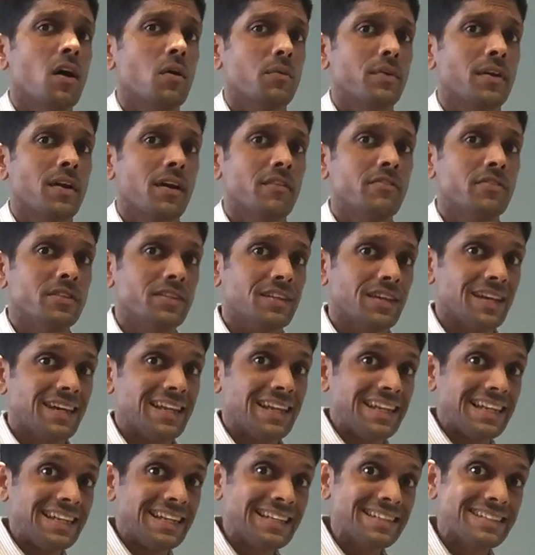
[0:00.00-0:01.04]
we covered
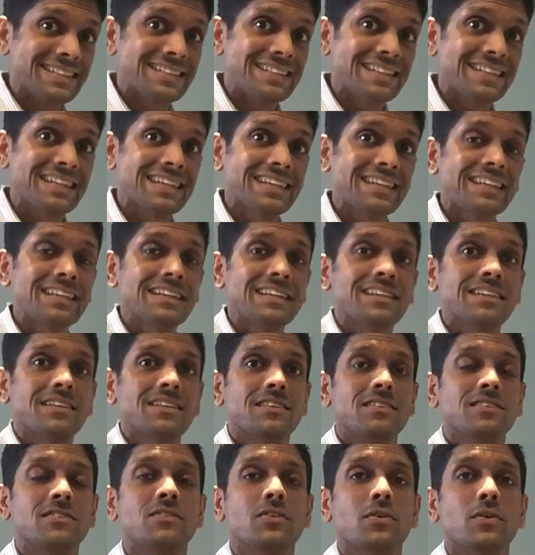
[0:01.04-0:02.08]
listening
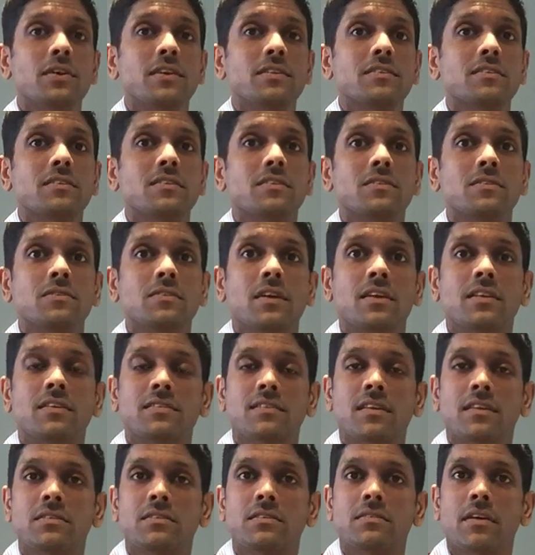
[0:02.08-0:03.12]
to it, so you get a
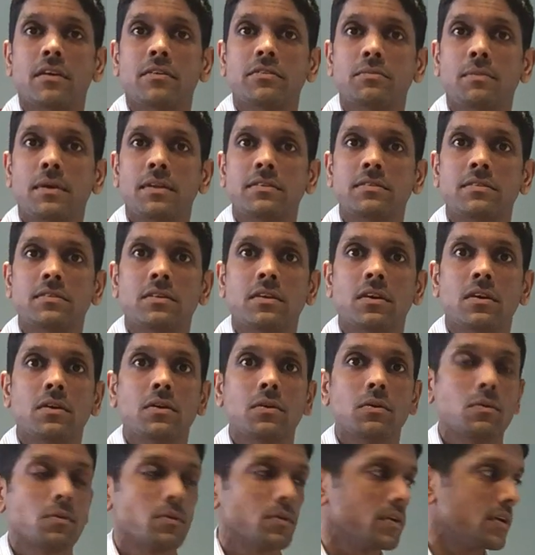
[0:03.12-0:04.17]
sense of how it's meant to go.
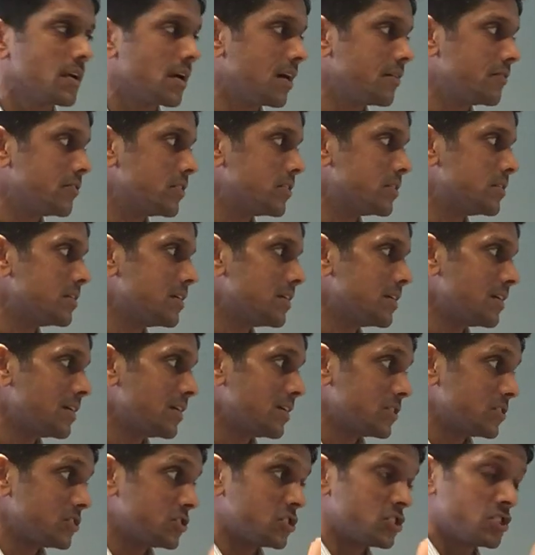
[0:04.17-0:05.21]
We covered
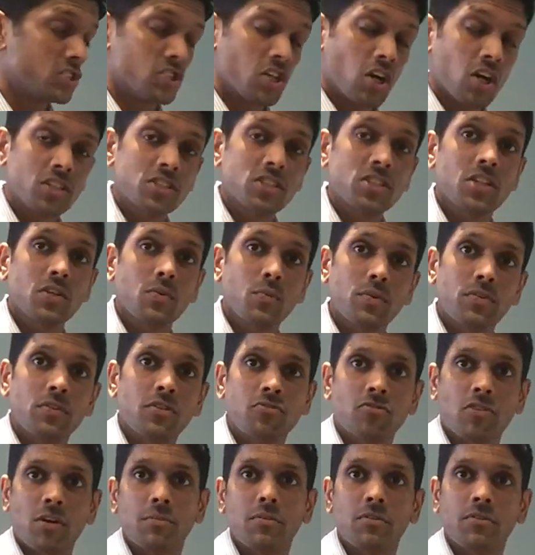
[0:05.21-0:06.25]
starting with the
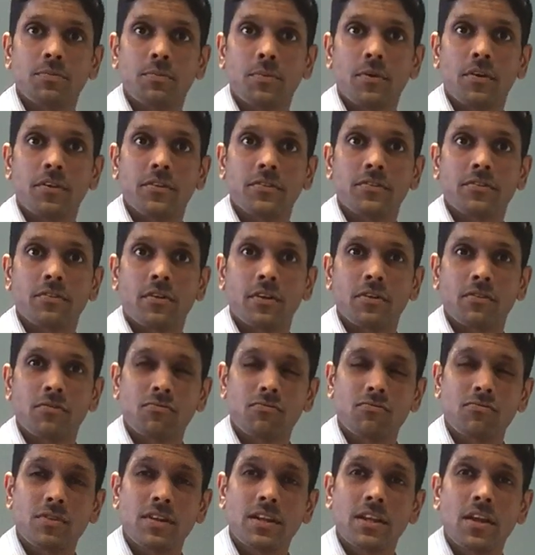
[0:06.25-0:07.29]
trouble spots, right?
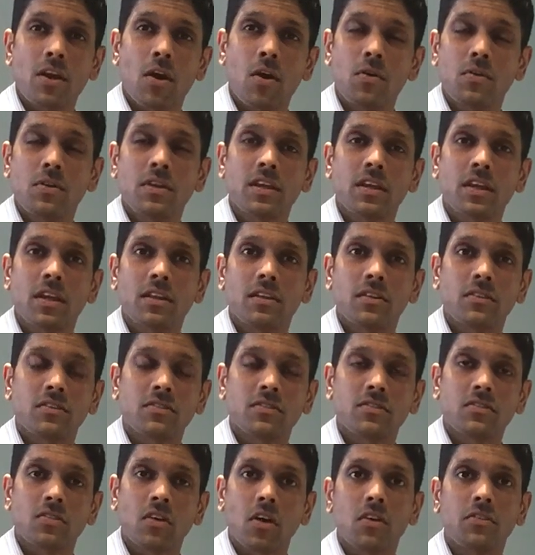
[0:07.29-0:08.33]
Really honing in and
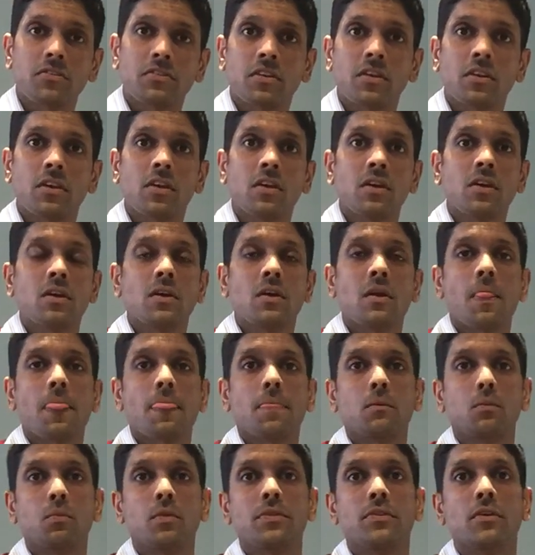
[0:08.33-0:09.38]
starting
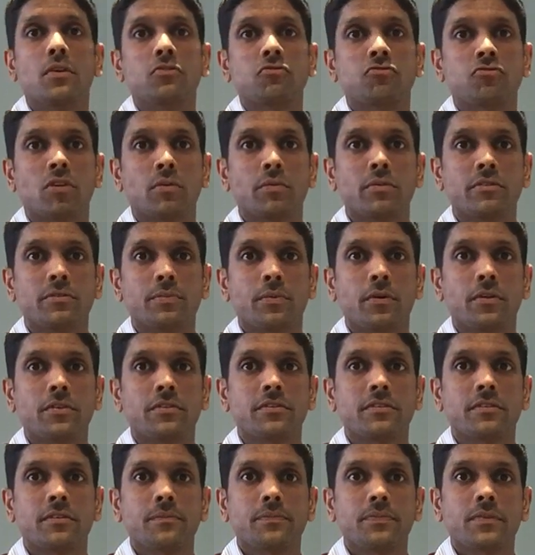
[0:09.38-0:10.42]
with those trouble
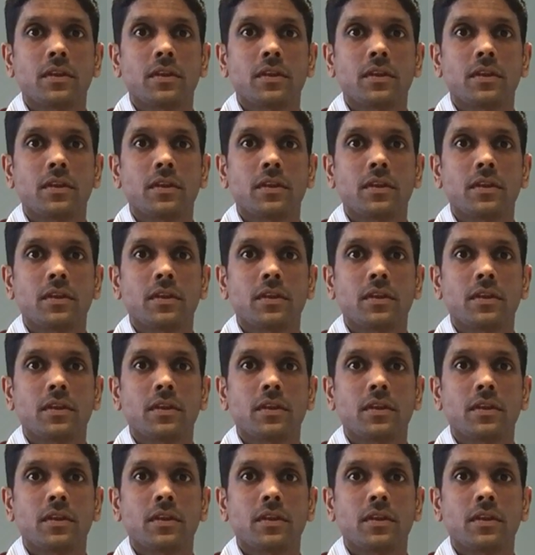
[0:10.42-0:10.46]
spots.